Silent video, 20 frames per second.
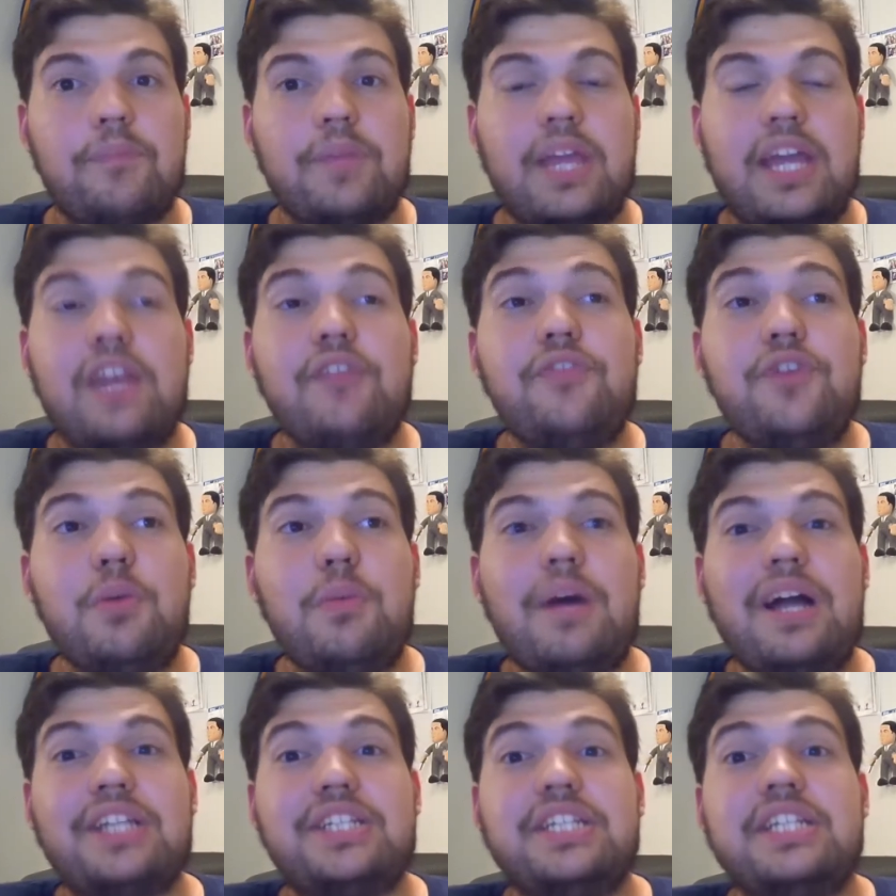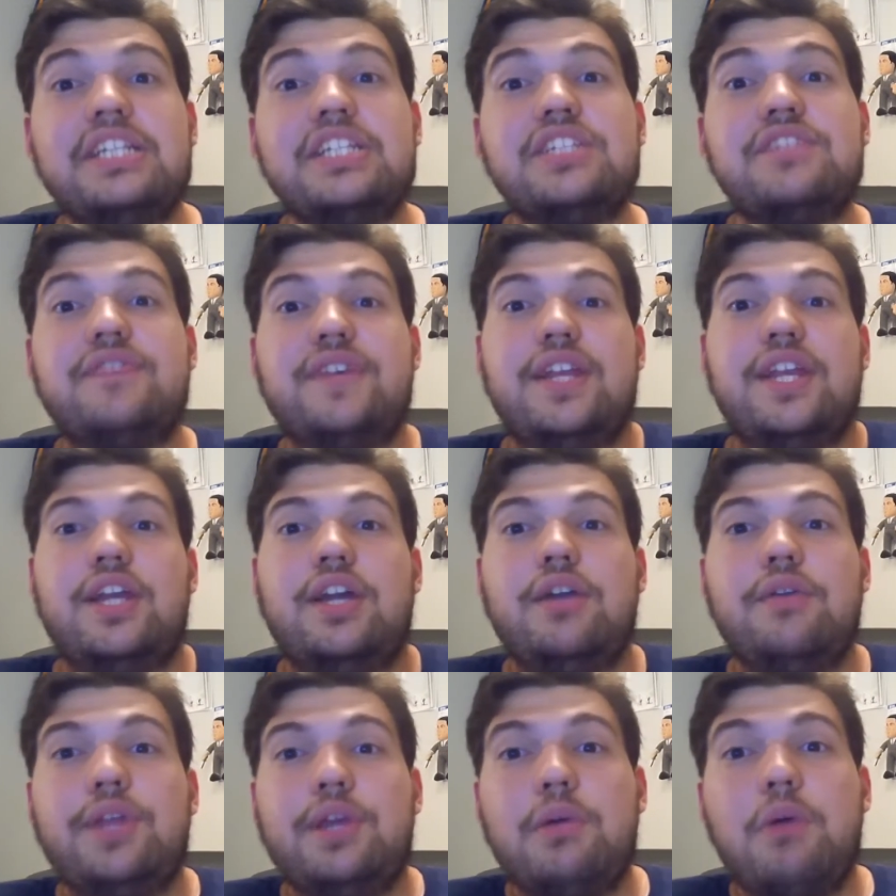And if you're watching this
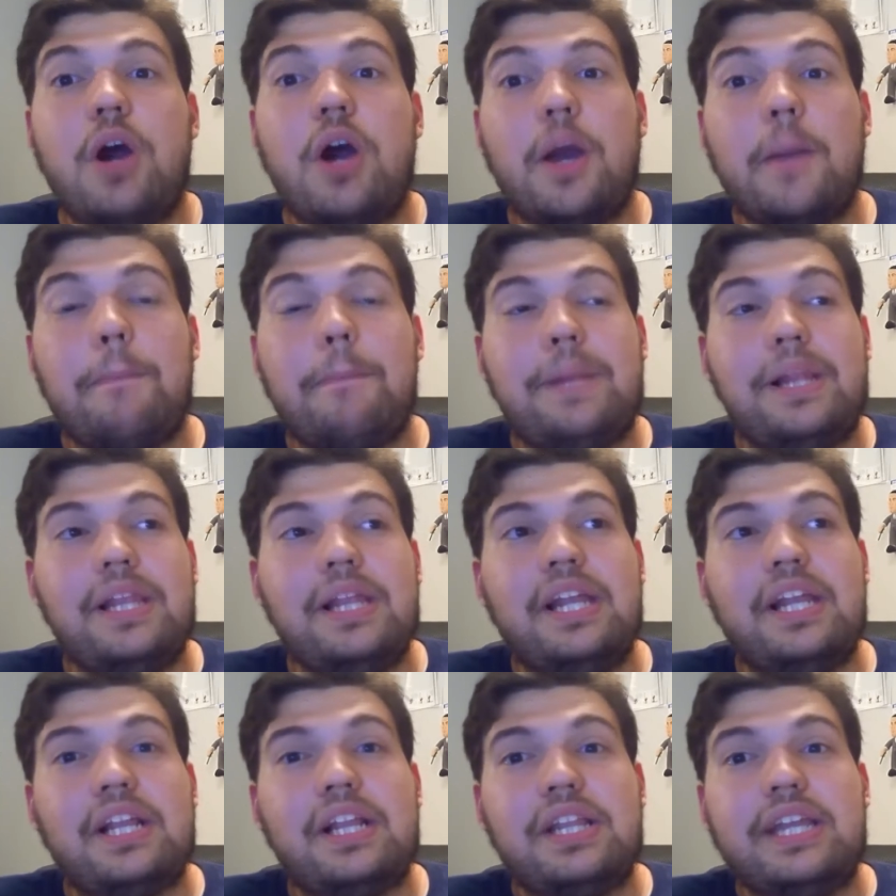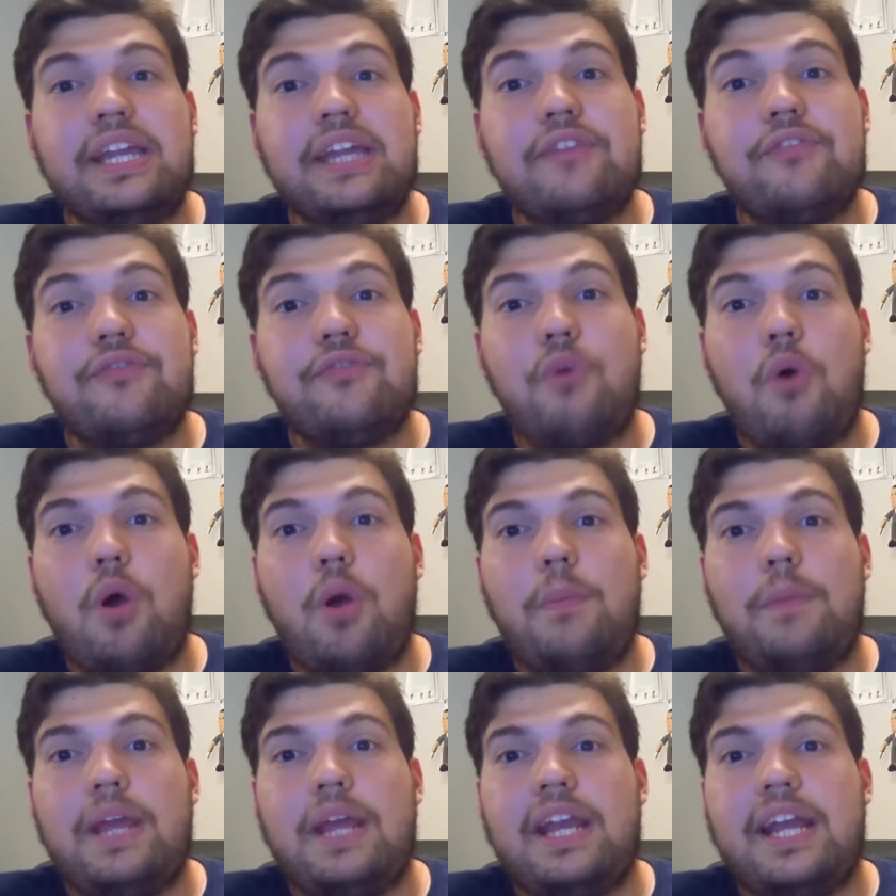video, you are politically
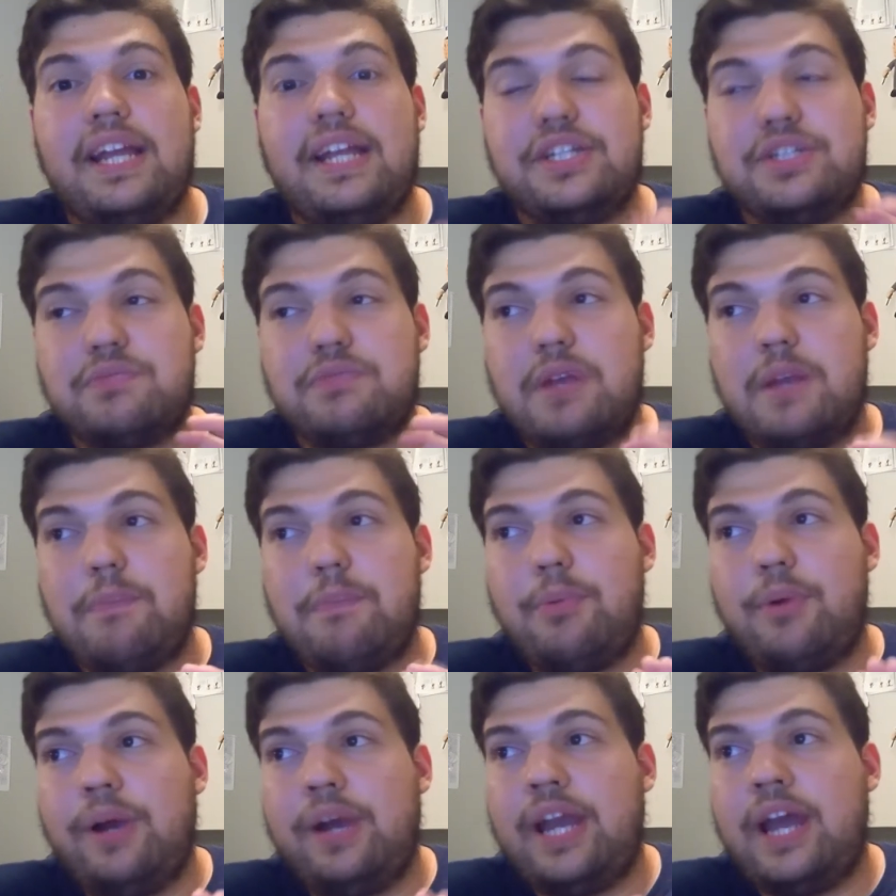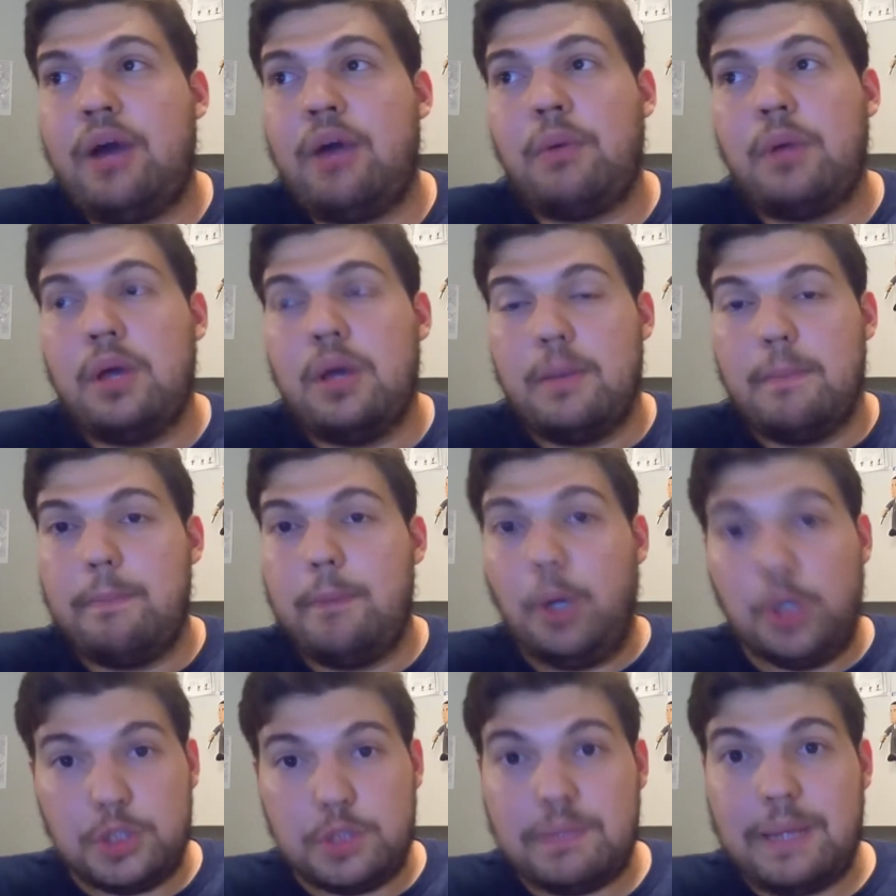informed, and I just want to point out,
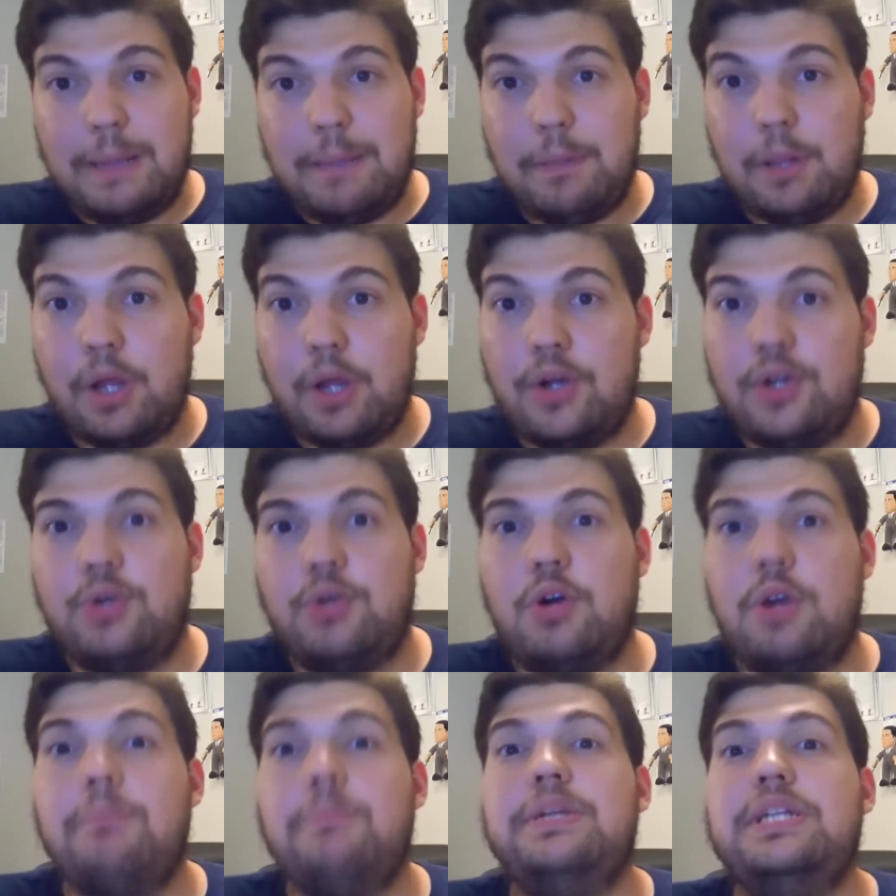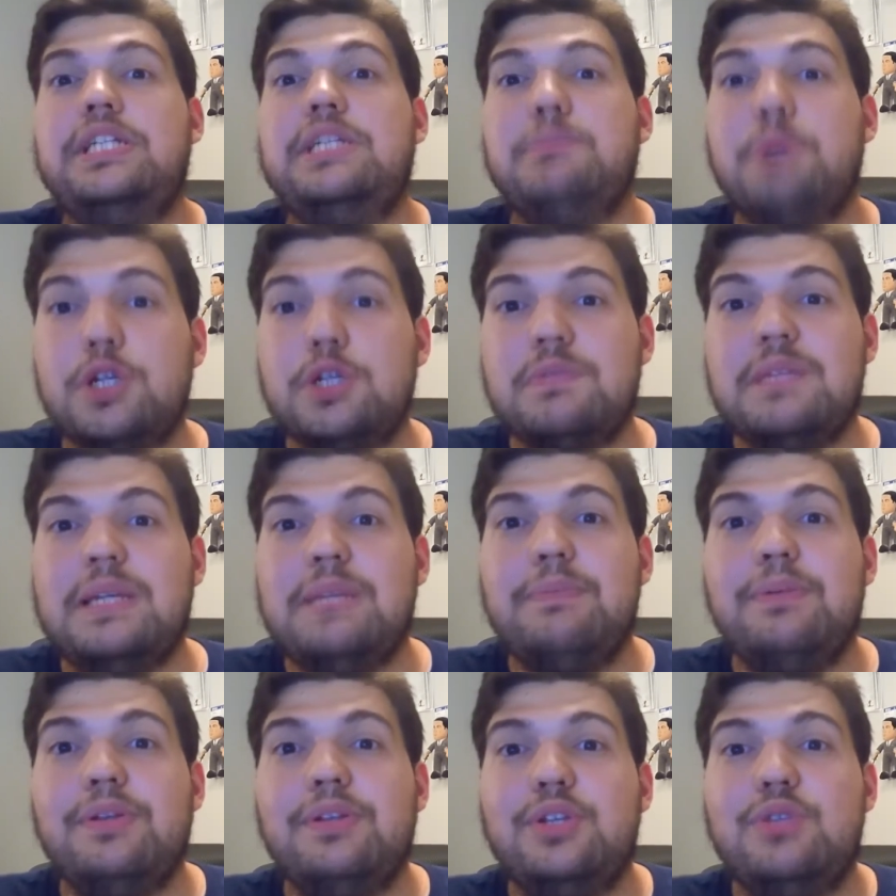most people are normies. Most
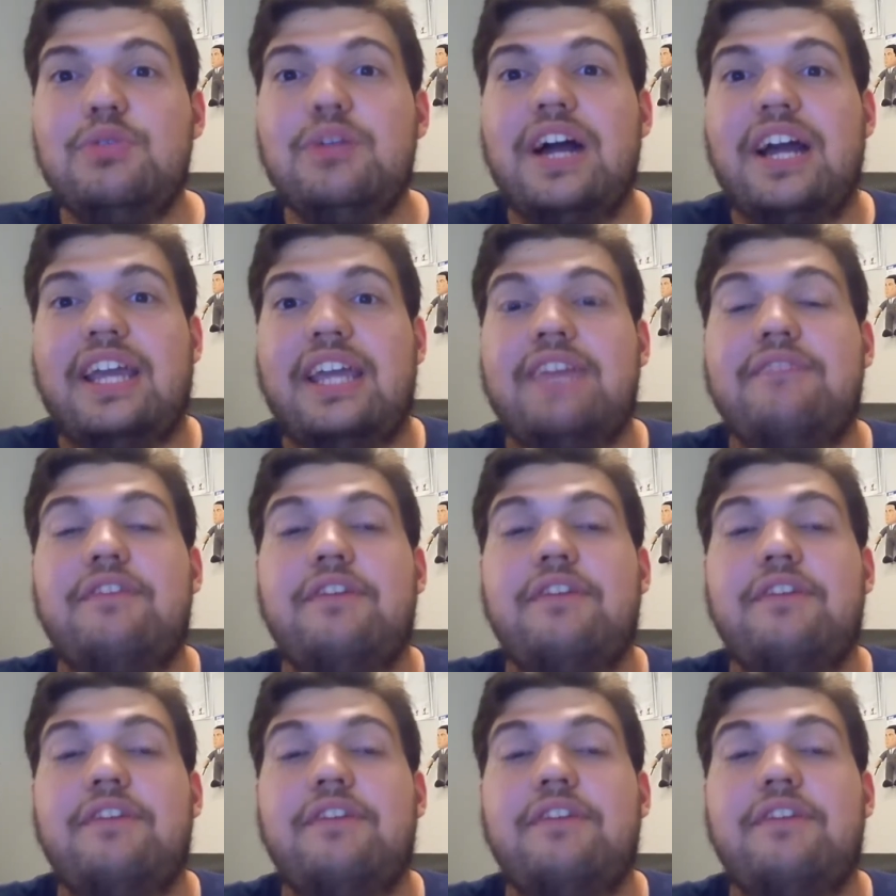people do not give